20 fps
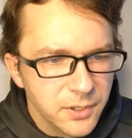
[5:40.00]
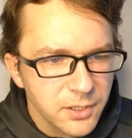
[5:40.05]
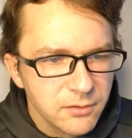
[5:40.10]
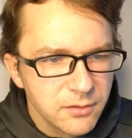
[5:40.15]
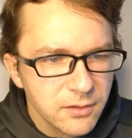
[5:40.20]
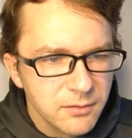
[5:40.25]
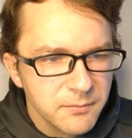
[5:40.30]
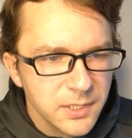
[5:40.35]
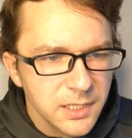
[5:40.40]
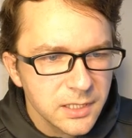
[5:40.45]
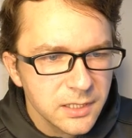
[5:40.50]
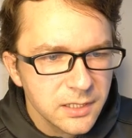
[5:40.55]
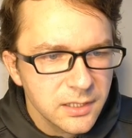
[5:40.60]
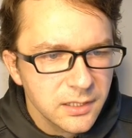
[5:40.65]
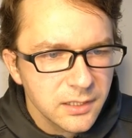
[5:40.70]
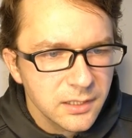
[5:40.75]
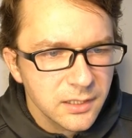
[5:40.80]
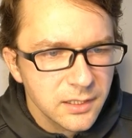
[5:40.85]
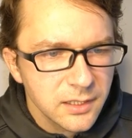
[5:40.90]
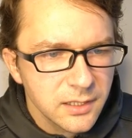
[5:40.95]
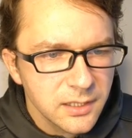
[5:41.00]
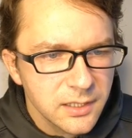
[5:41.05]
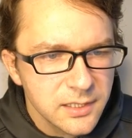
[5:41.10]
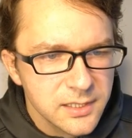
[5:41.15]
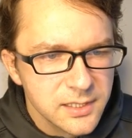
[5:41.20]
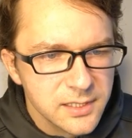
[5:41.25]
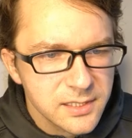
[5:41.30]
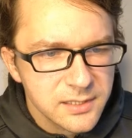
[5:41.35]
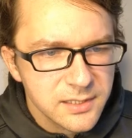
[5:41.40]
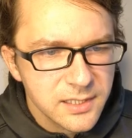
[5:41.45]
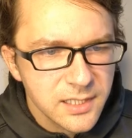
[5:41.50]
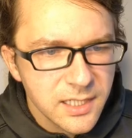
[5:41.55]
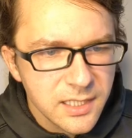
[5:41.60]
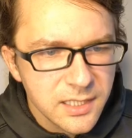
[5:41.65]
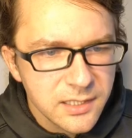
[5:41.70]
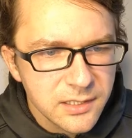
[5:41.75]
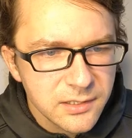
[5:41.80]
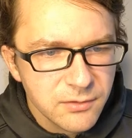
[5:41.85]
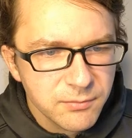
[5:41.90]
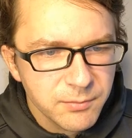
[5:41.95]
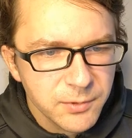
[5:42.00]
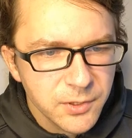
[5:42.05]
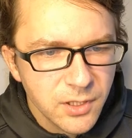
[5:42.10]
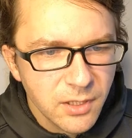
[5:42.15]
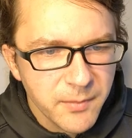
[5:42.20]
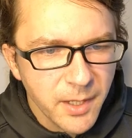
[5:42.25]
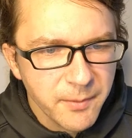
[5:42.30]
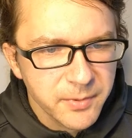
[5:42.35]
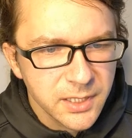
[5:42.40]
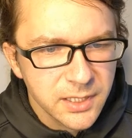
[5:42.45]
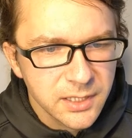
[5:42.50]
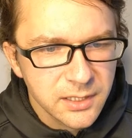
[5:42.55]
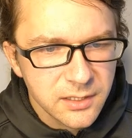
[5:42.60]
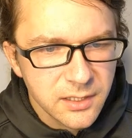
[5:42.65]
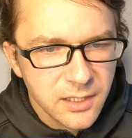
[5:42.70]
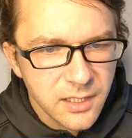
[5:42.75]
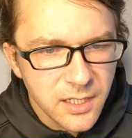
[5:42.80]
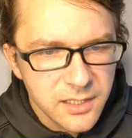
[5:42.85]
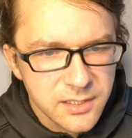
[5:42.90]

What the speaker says: Programming is as near to pure mapping